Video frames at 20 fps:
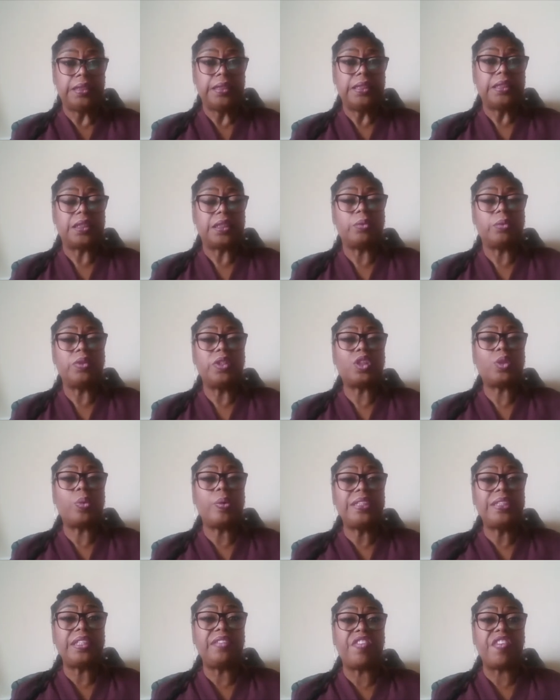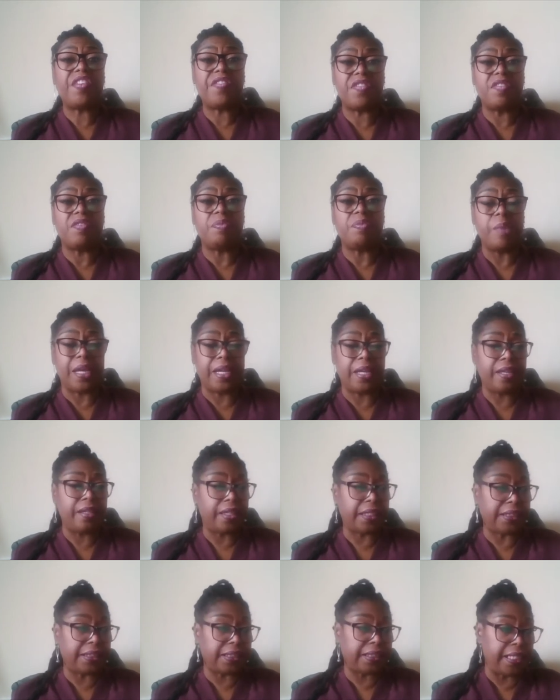So on the 25th of May
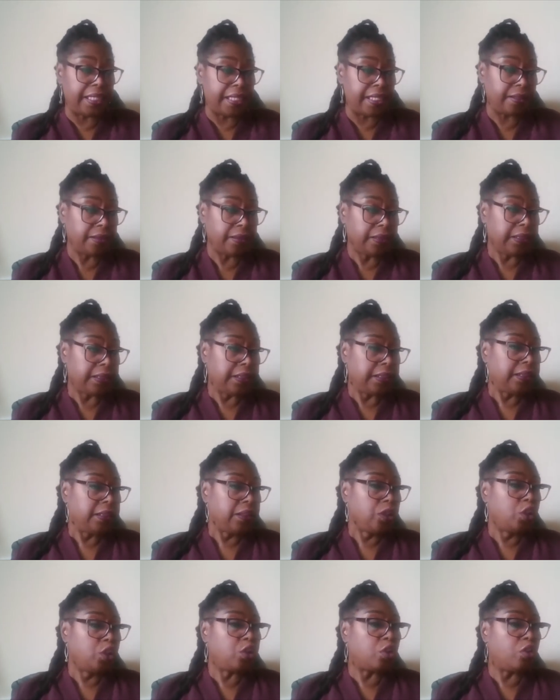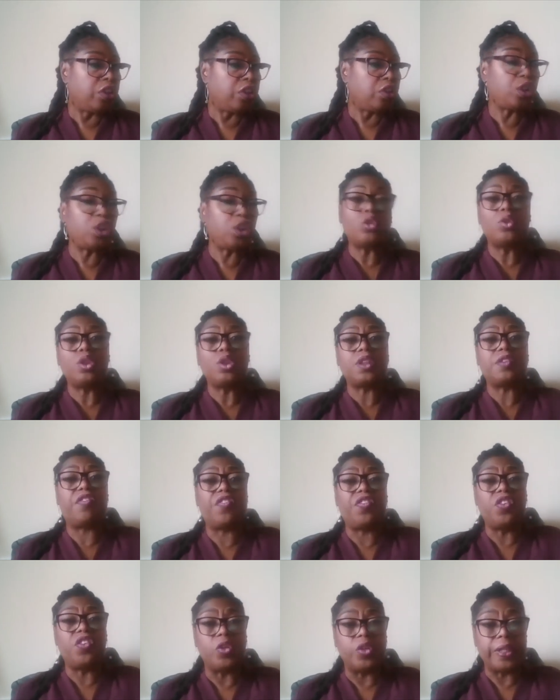this year, George
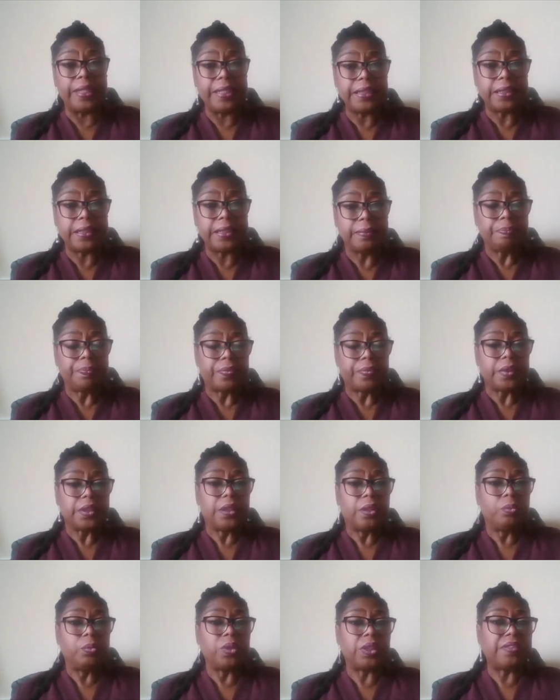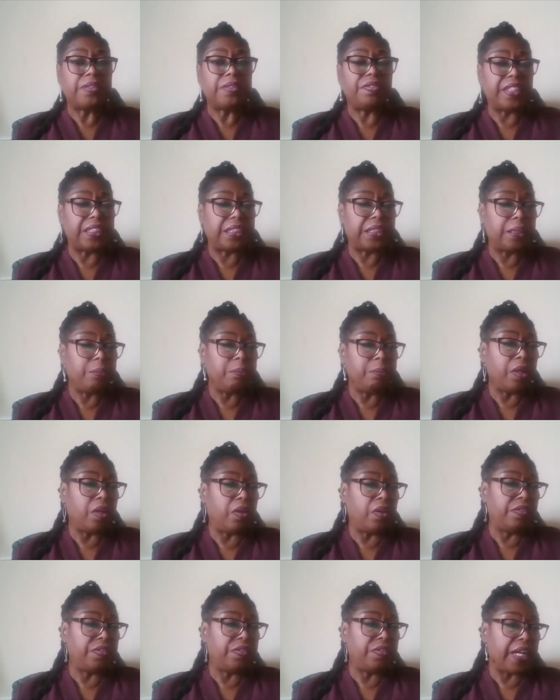Floyd was the victim
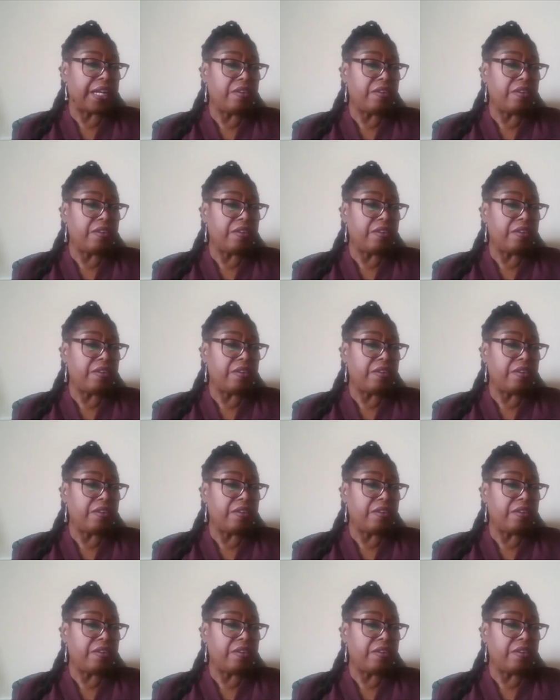of a